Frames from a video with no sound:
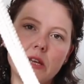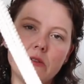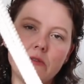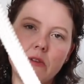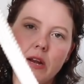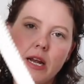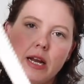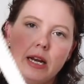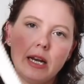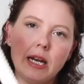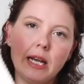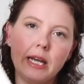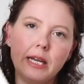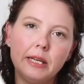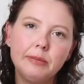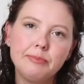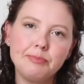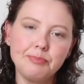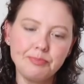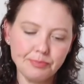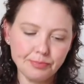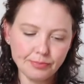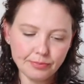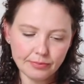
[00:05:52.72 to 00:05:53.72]
it really.
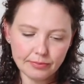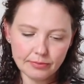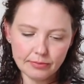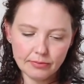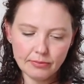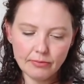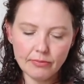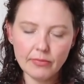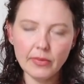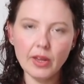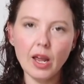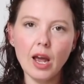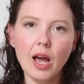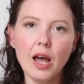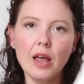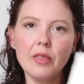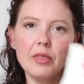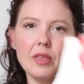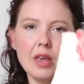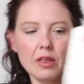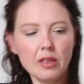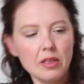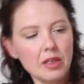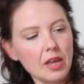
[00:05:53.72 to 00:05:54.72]

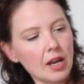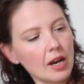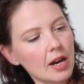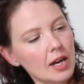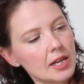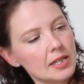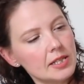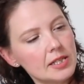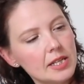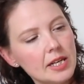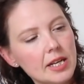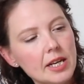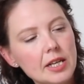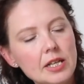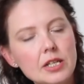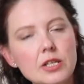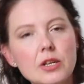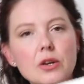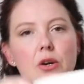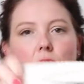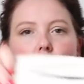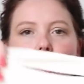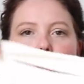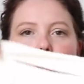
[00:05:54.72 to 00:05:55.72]
The other thing I did